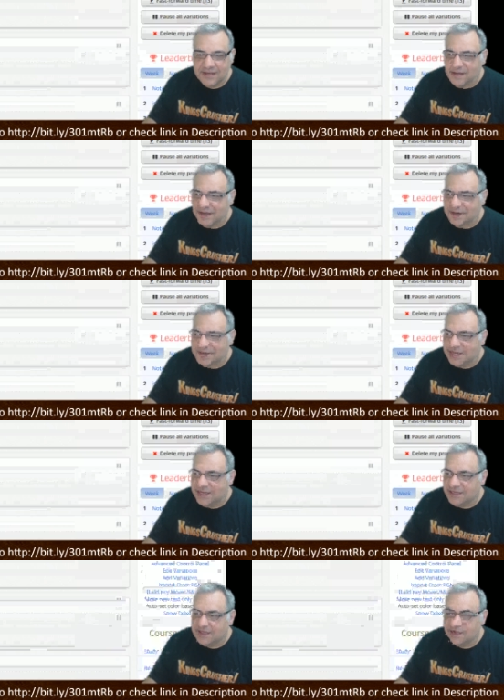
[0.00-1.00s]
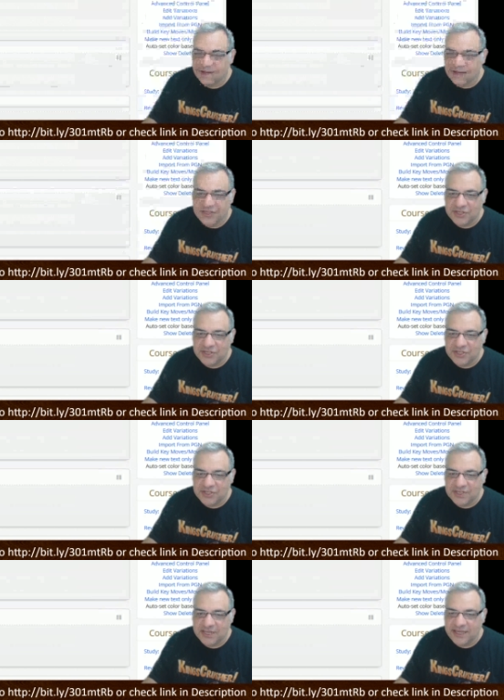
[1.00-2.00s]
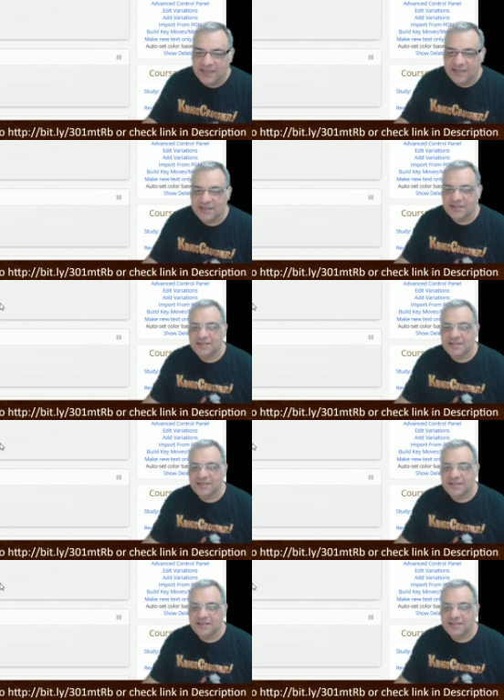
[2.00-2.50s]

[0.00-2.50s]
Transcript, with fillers: Okay, so as you can see,